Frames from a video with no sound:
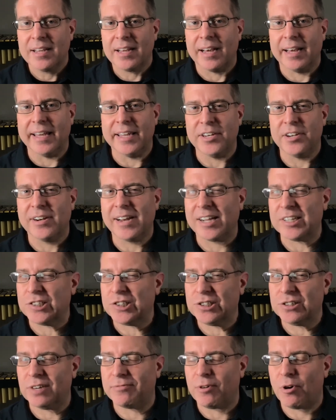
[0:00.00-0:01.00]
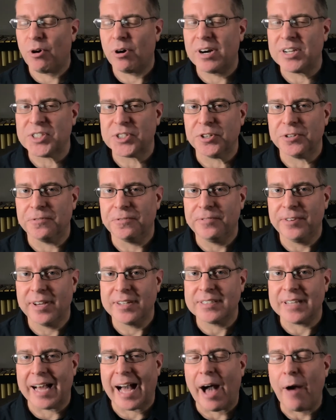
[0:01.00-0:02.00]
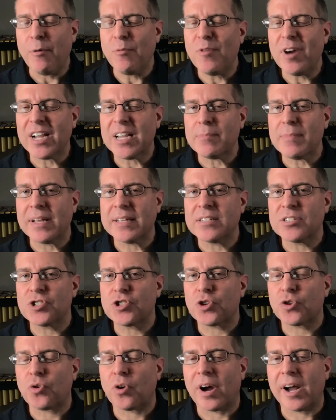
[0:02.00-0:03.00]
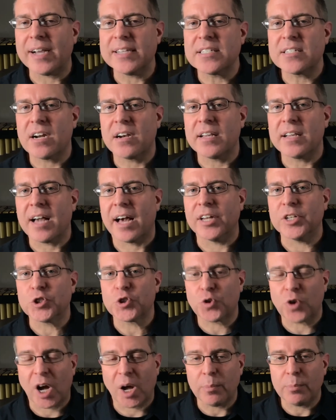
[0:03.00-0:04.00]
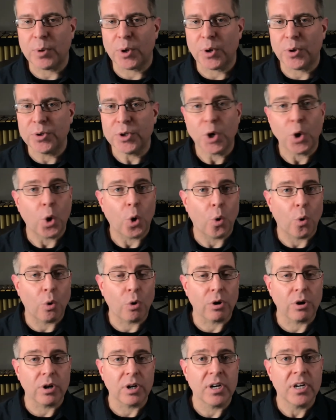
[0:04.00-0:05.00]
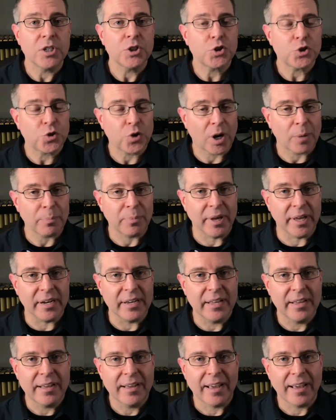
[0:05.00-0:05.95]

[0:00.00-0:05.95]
and you're not sure if horn is a good fit, I would recommend try starting on trombone or trumpet.